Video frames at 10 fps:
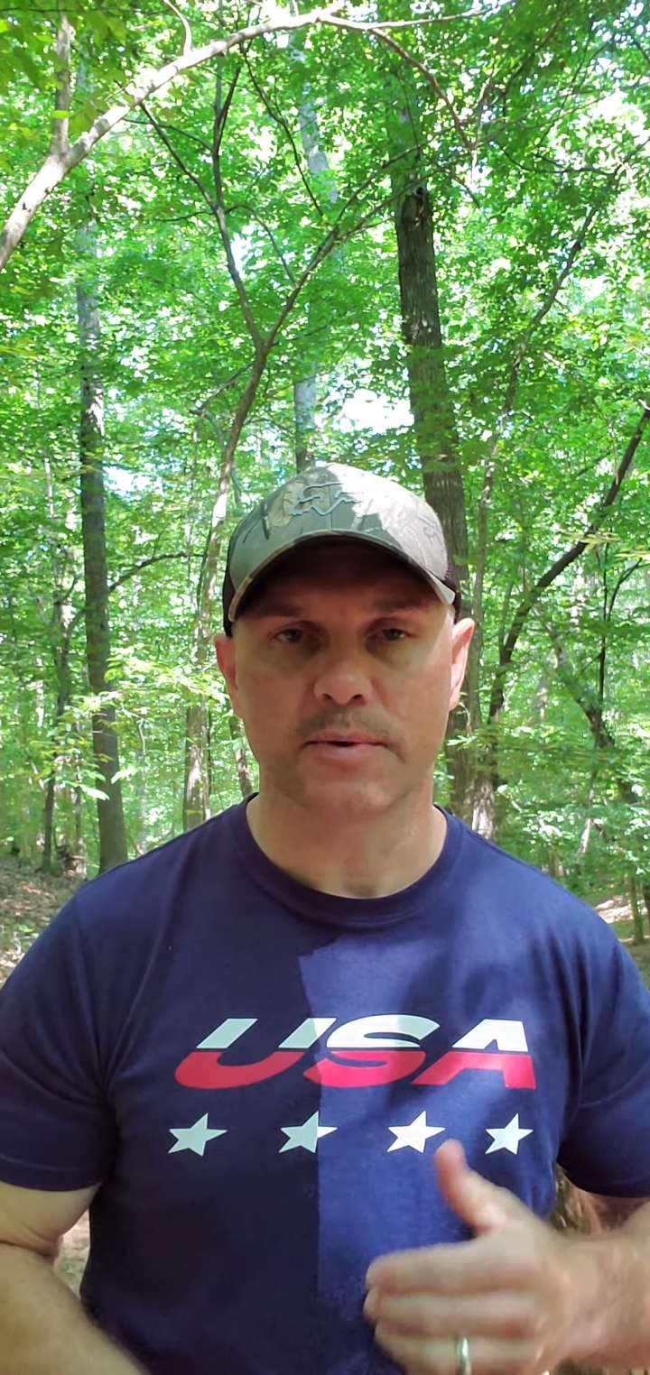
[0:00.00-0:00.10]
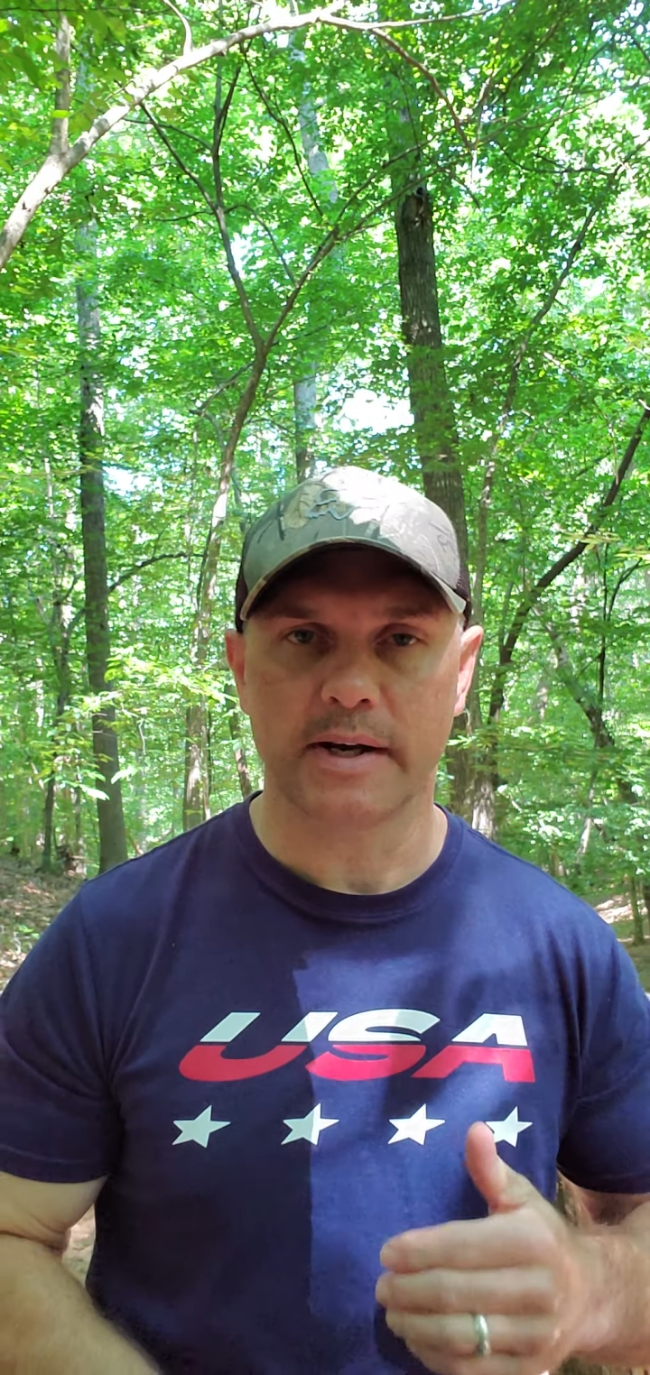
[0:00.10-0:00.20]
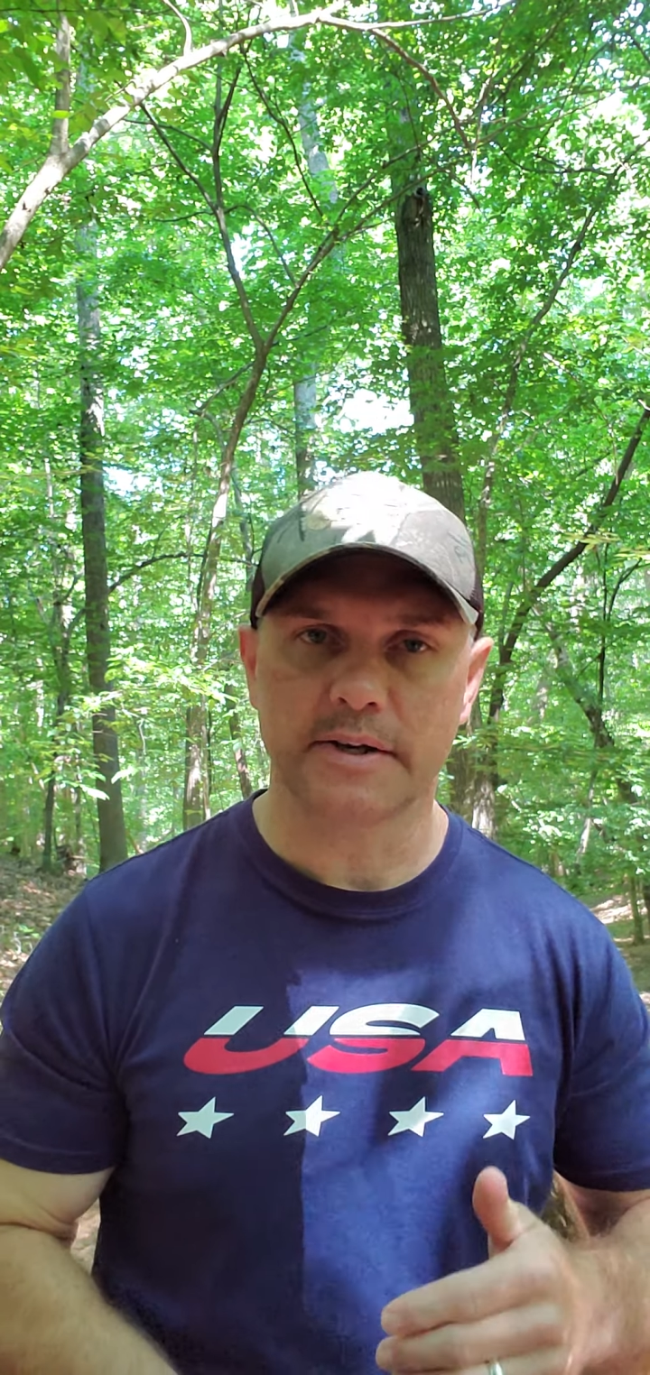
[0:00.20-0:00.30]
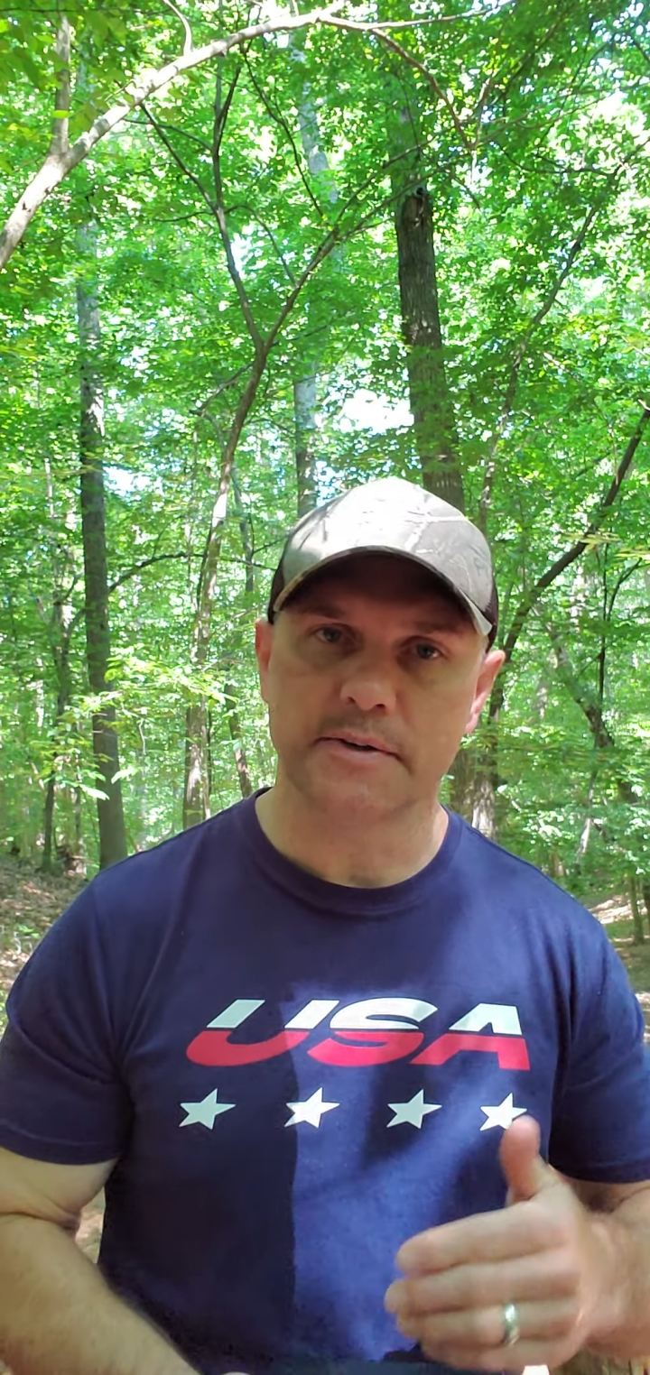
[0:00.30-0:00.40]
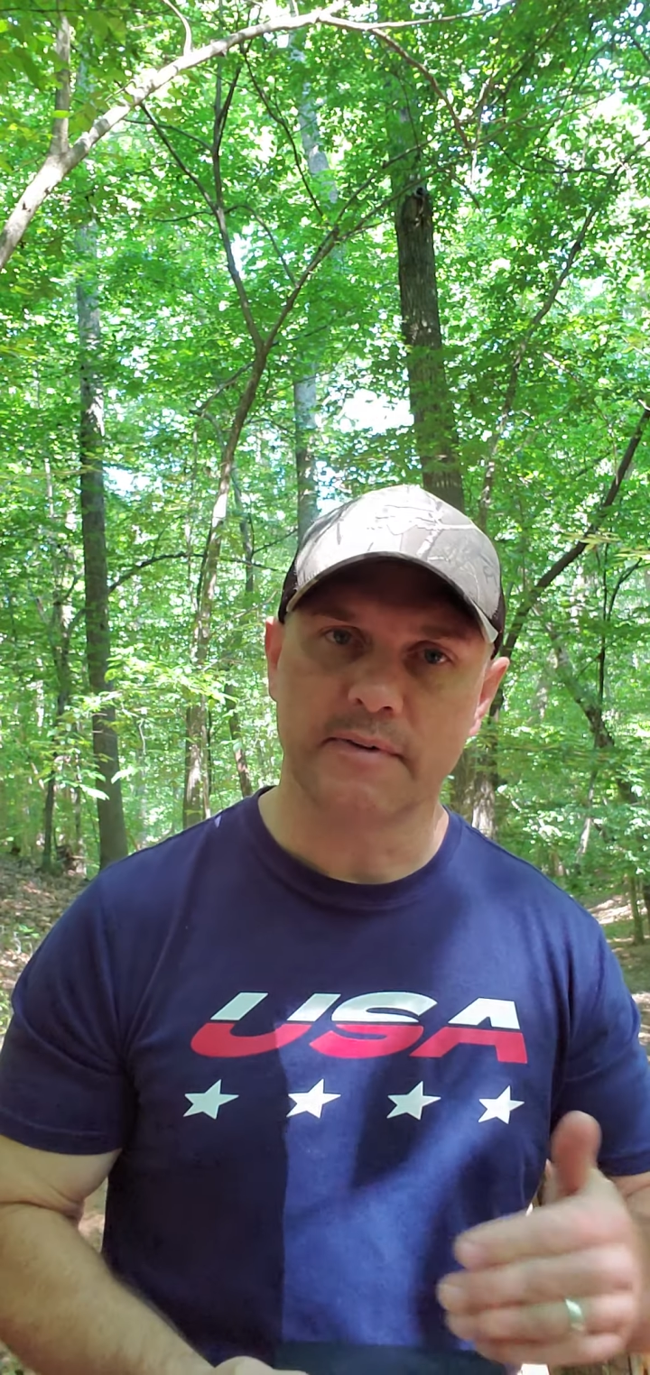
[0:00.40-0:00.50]

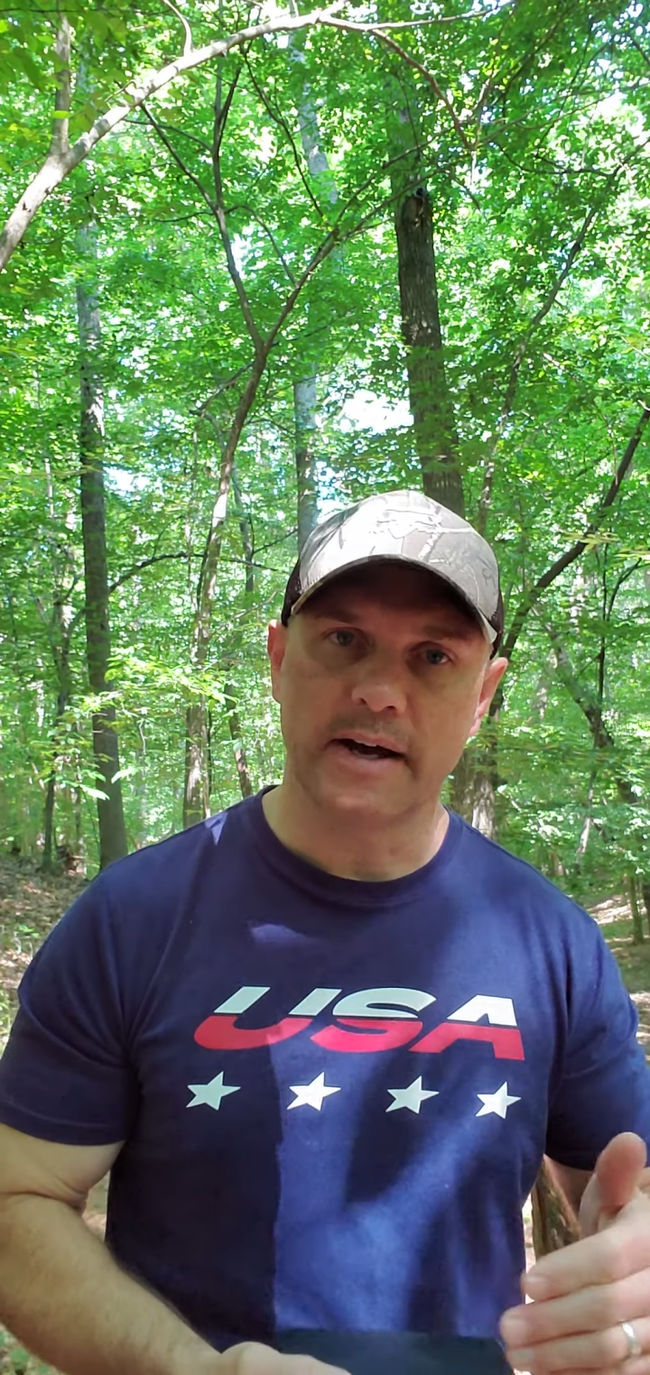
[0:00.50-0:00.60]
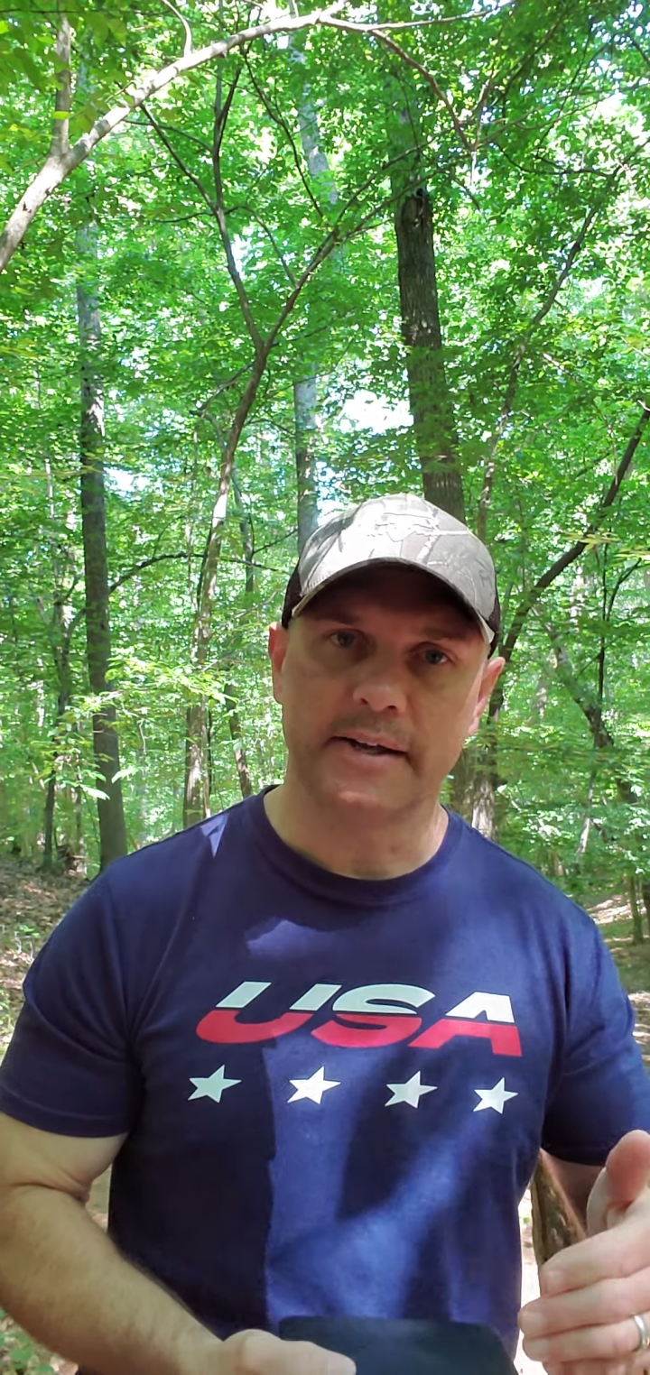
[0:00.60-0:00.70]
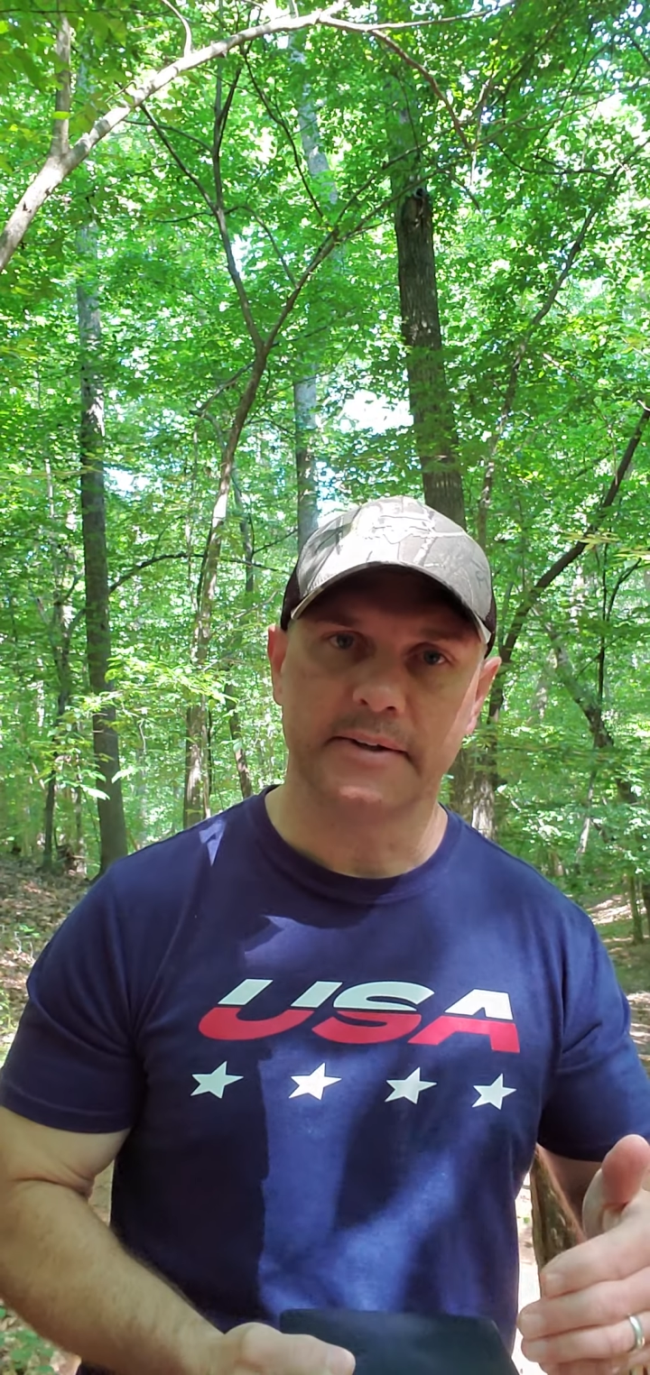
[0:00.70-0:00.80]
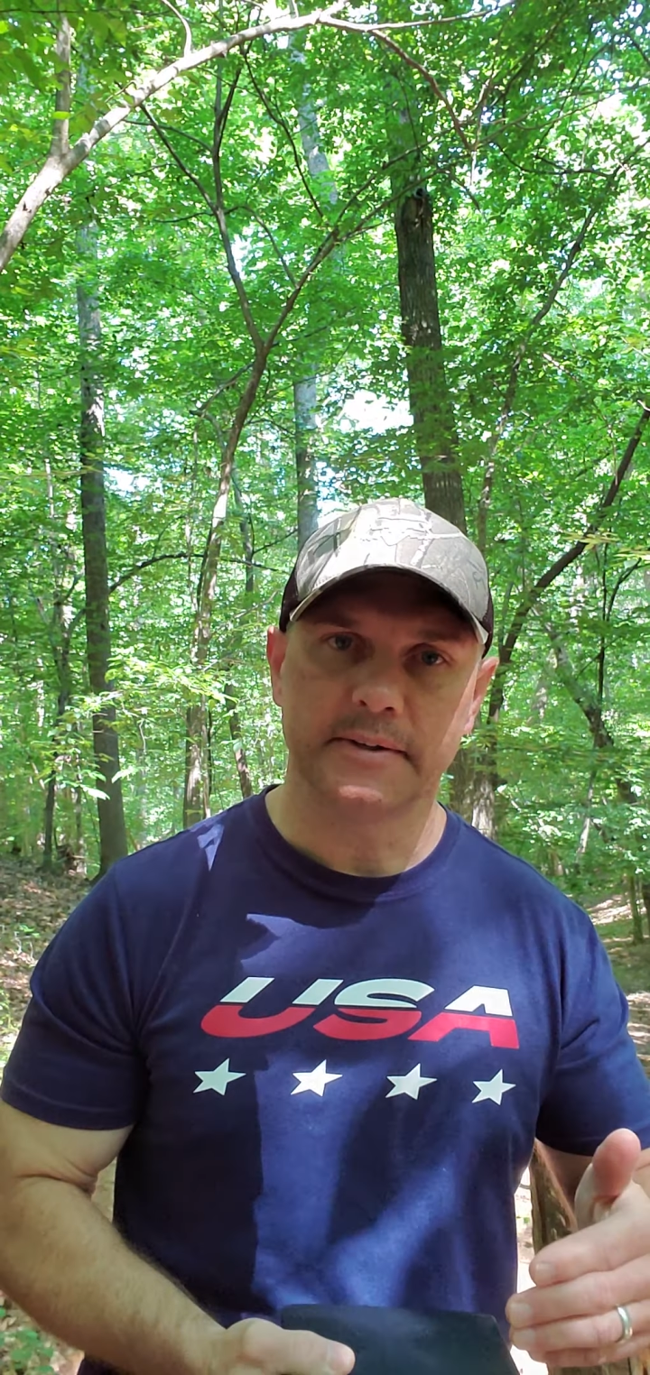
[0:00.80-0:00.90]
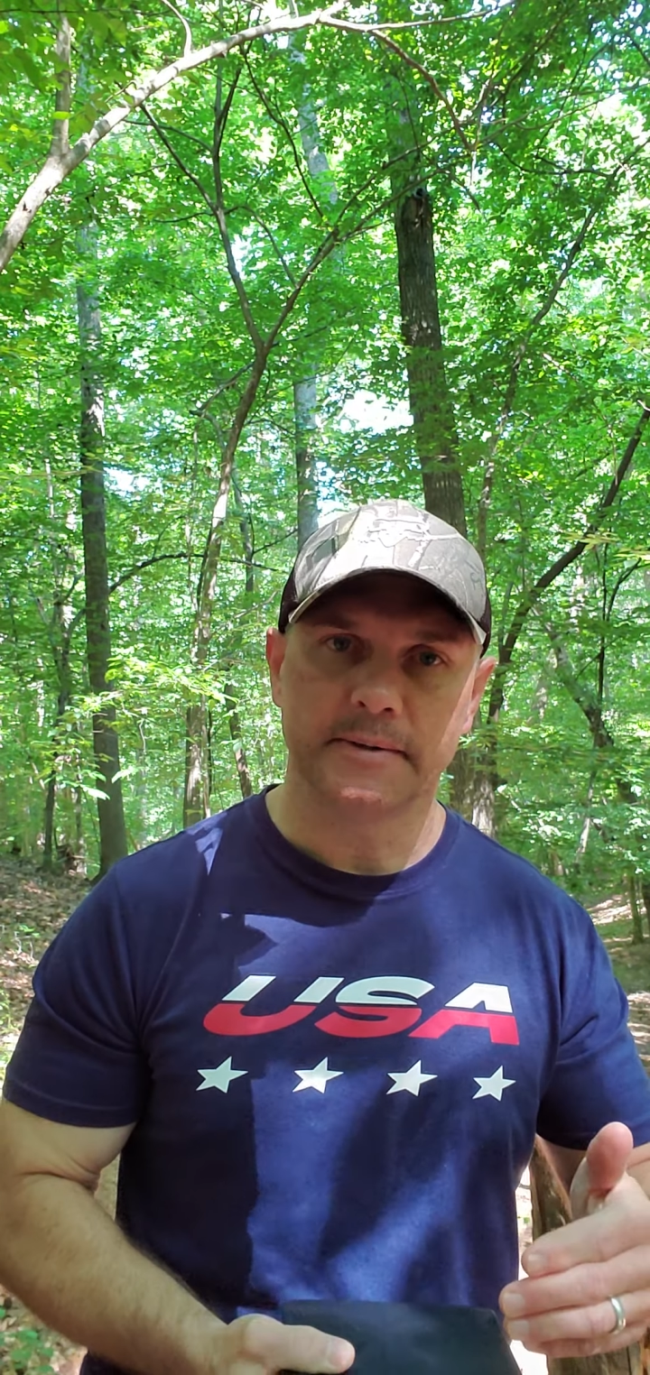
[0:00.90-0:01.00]
rightly divided,